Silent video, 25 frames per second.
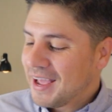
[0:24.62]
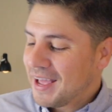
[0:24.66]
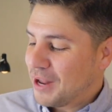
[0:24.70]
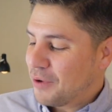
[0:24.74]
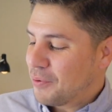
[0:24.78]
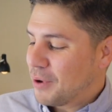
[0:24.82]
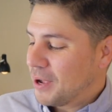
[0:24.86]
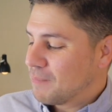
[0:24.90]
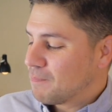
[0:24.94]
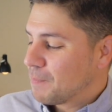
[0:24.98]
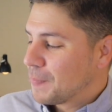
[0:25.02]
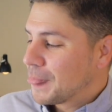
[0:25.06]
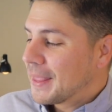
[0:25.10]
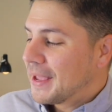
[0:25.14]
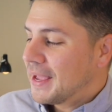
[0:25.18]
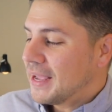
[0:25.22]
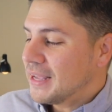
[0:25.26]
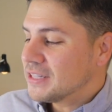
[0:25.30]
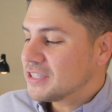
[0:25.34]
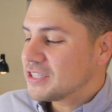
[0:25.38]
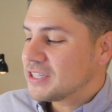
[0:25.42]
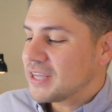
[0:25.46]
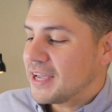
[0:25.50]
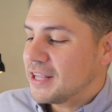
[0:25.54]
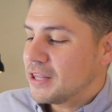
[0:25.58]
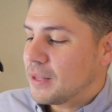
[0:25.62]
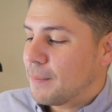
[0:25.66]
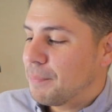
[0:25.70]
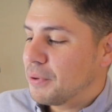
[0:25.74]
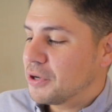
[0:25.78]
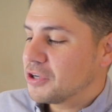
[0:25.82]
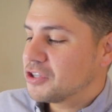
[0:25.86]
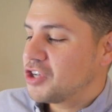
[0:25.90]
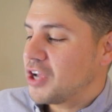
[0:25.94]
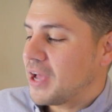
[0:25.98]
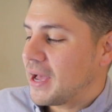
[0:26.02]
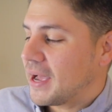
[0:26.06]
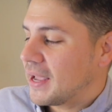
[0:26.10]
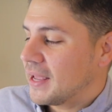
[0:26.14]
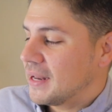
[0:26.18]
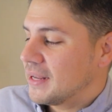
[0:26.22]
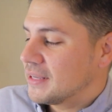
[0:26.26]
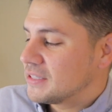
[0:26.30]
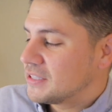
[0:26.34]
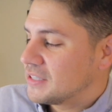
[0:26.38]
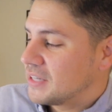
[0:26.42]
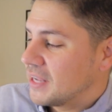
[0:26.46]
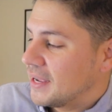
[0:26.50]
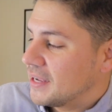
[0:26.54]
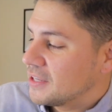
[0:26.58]
Anyway, inside the book jacket,
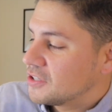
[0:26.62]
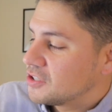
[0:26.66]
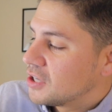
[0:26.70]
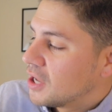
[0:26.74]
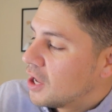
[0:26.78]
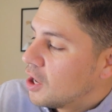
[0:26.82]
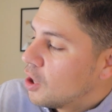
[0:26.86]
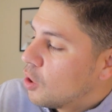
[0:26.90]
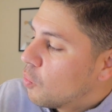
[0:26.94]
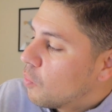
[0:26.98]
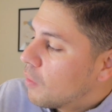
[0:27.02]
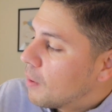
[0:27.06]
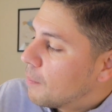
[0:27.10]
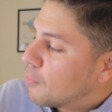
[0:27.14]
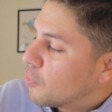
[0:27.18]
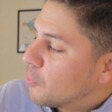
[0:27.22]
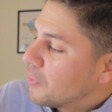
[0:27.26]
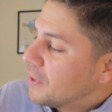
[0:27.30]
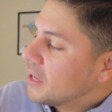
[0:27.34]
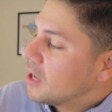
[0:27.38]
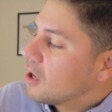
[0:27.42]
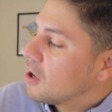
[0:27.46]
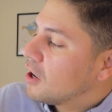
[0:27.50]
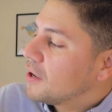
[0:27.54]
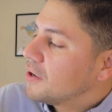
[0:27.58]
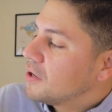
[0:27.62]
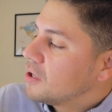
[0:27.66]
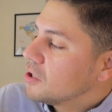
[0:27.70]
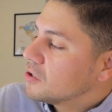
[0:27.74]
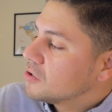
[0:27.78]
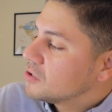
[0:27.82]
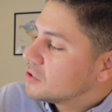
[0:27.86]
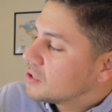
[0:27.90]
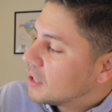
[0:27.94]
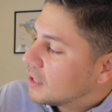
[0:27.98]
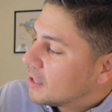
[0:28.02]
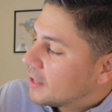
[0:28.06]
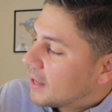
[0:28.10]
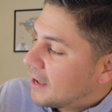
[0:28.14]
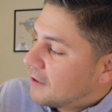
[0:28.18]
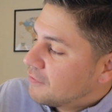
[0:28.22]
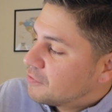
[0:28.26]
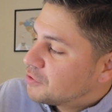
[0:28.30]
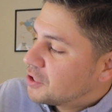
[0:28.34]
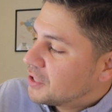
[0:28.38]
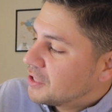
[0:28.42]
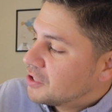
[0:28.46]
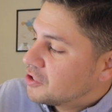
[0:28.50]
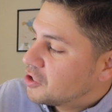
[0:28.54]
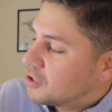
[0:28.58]
it states, what Marie Kondo's
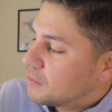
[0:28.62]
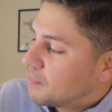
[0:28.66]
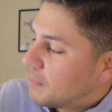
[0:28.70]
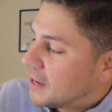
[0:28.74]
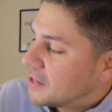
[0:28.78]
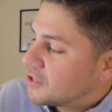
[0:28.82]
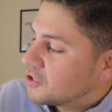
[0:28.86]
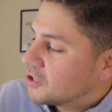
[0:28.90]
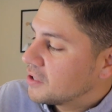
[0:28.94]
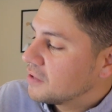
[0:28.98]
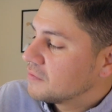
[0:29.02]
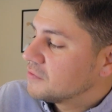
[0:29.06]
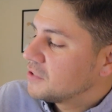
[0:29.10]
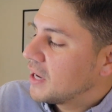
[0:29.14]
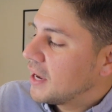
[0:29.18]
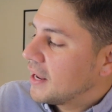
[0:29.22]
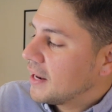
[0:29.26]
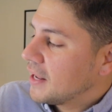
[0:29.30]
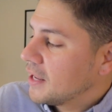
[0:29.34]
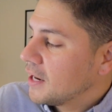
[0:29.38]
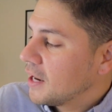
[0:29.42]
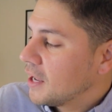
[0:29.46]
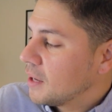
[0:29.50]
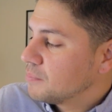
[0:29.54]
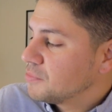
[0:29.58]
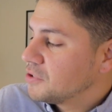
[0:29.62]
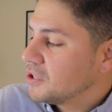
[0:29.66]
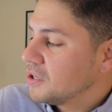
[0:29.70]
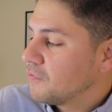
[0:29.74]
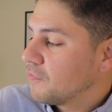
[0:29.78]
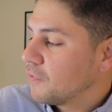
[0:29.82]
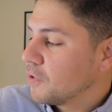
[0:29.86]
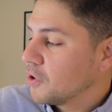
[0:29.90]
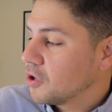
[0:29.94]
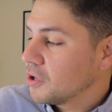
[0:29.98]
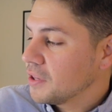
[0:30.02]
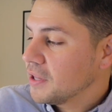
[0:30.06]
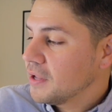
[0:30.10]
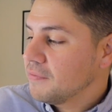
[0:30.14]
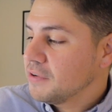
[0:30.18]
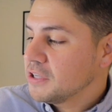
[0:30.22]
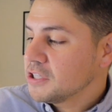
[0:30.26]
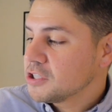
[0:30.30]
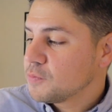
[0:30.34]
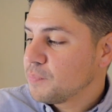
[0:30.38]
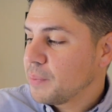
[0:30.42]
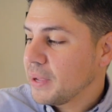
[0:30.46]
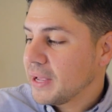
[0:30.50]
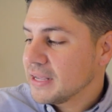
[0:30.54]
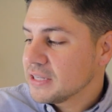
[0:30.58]
life-changing magic of tidying up did for your
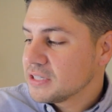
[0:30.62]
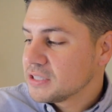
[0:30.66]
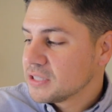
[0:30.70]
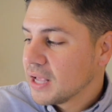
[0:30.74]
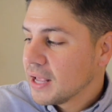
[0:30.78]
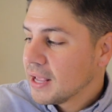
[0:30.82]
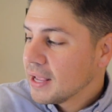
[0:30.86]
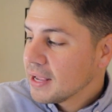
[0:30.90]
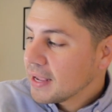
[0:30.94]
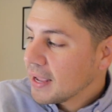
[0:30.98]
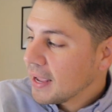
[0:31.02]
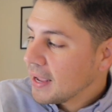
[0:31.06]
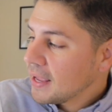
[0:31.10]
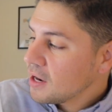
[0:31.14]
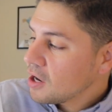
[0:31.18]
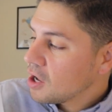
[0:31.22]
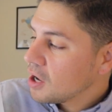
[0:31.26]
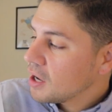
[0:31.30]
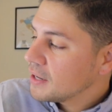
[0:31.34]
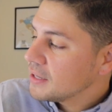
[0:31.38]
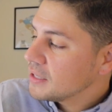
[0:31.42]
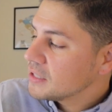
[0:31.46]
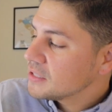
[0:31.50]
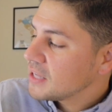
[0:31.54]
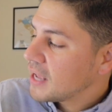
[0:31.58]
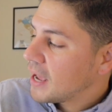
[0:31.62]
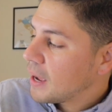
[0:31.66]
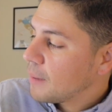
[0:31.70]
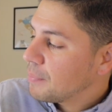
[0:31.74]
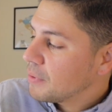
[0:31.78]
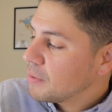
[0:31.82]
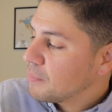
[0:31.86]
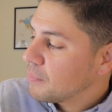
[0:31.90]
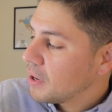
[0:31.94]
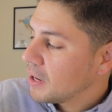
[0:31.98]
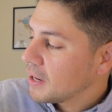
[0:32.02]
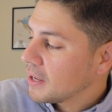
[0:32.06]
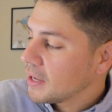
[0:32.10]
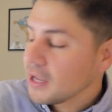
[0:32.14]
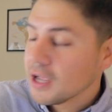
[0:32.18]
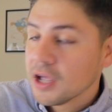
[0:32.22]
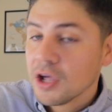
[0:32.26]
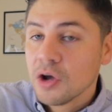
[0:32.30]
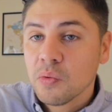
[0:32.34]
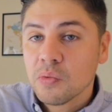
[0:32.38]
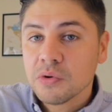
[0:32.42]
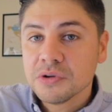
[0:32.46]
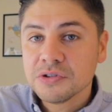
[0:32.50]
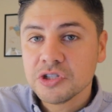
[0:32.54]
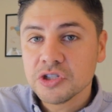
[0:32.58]
living space, Ken Honda's Happy Money
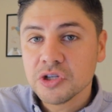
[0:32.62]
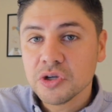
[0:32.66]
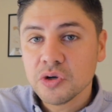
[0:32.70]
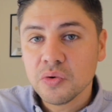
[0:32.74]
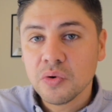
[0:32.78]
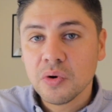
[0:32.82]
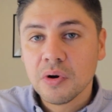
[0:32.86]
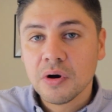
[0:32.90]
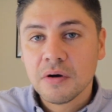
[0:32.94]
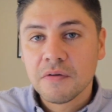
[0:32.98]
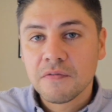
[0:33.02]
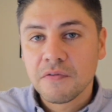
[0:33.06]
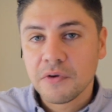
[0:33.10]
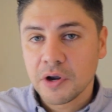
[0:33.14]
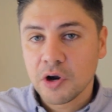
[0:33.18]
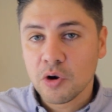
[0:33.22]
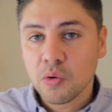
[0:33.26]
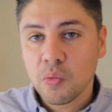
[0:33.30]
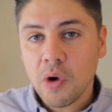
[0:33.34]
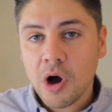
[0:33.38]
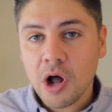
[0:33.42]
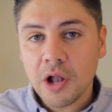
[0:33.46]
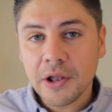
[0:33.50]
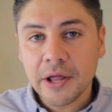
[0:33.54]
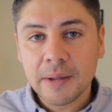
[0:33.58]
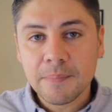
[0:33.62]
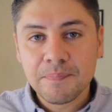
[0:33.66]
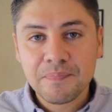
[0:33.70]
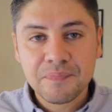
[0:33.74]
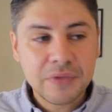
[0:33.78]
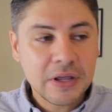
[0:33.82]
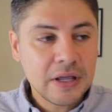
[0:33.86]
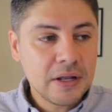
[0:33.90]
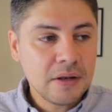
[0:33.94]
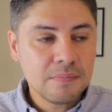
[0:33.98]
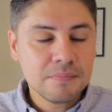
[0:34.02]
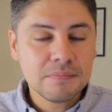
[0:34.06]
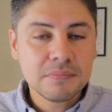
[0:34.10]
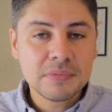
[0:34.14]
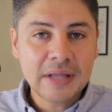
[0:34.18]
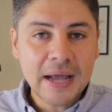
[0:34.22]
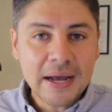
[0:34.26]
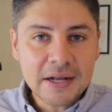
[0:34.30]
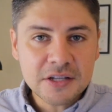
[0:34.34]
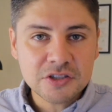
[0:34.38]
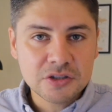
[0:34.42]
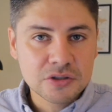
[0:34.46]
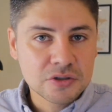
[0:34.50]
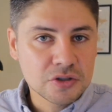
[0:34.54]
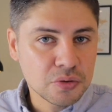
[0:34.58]
will do for your wallet. And
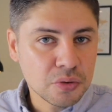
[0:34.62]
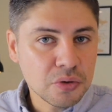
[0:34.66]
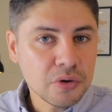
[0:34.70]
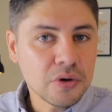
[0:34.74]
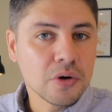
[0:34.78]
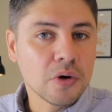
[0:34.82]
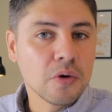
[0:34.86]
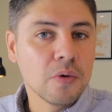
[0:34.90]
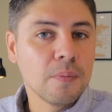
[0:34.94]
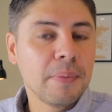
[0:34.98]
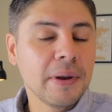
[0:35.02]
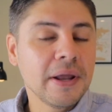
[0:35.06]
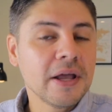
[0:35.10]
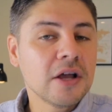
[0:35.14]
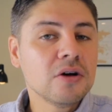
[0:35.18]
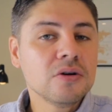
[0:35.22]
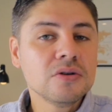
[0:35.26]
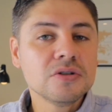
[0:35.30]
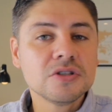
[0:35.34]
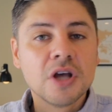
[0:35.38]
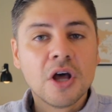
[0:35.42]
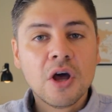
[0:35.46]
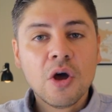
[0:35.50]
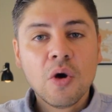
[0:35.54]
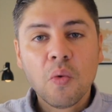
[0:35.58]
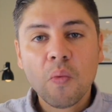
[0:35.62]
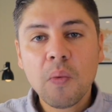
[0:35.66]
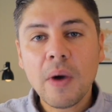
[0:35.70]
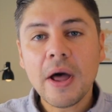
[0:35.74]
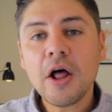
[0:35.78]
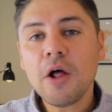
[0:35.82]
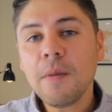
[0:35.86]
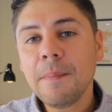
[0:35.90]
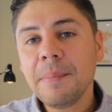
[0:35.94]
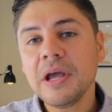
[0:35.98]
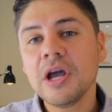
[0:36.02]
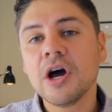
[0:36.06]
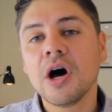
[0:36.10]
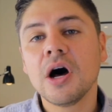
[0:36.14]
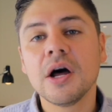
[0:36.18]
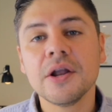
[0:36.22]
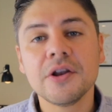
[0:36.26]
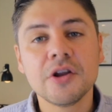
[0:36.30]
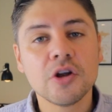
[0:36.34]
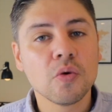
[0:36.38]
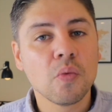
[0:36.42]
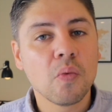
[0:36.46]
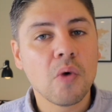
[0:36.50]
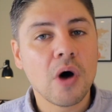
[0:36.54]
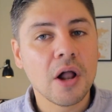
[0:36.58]
that's true, but it goes well beyond
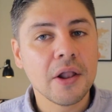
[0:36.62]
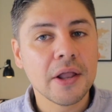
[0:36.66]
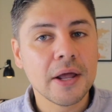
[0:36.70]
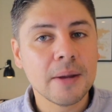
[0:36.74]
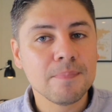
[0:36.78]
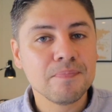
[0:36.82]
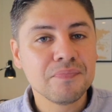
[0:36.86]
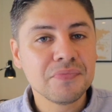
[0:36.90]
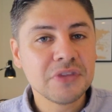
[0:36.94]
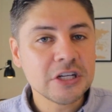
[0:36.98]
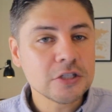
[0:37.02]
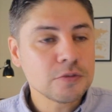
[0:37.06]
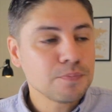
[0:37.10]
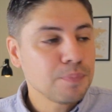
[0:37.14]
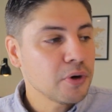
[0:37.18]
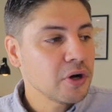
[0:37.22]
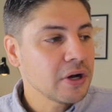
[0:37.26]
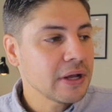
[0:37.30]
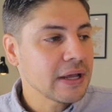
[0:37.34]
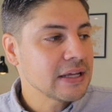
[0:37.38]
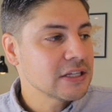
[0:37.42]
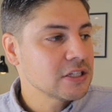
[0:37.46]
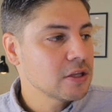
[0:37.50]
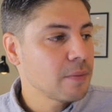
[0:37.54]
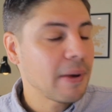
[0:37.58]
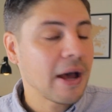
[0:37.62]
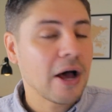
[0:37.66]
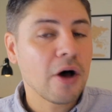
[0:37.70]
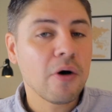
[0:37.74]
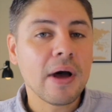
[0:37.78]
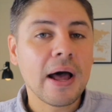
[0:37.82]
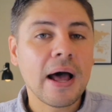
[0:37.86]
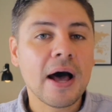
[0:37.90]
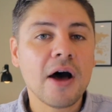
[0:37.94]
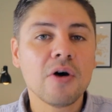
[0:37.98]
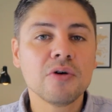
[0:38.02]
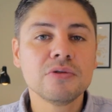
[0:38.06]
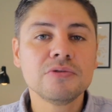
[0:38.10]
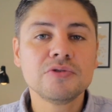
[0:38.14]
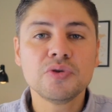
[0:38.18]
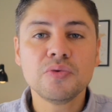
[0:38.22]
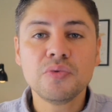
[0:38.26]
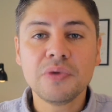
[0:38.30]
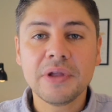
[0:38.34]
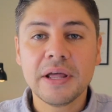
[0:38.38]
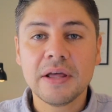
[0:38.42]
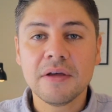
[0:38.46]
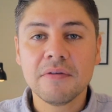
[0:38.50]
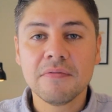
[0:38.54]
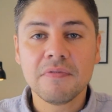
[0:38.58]
your wallet. This book is about how to
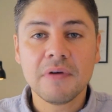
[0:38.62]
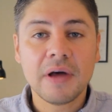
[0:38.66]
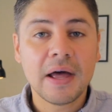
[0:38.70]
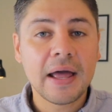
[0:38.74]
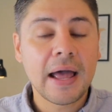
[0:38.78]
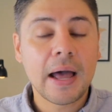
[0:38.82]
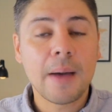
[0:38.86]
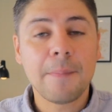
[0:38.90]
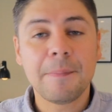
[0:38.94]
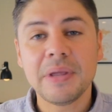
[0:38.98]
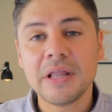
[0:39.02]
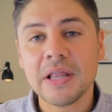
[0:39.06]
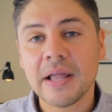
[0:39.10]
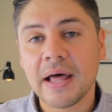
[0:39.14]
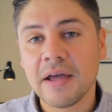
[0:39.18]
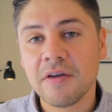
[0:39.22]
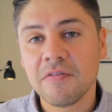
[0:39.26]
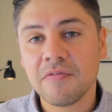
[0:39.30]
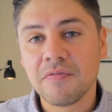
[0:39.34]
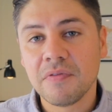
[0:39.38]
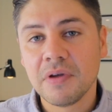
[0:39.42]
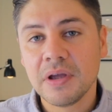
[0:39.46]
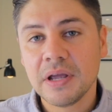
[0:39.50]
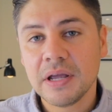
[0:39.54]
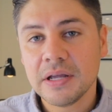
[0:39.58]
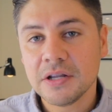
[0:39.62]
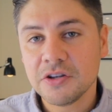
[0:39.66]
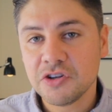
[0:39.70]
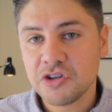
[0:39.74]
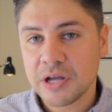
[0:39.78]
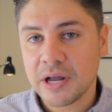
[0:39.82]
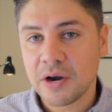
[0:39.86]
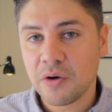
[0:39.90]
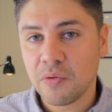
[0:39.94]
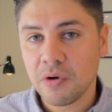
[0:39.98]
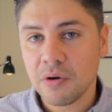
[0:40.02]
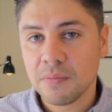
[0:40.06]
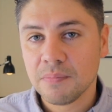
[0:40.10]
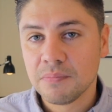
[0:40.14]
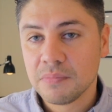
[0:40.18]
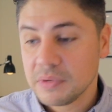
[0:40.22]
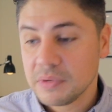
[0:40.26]
live a happy life in general.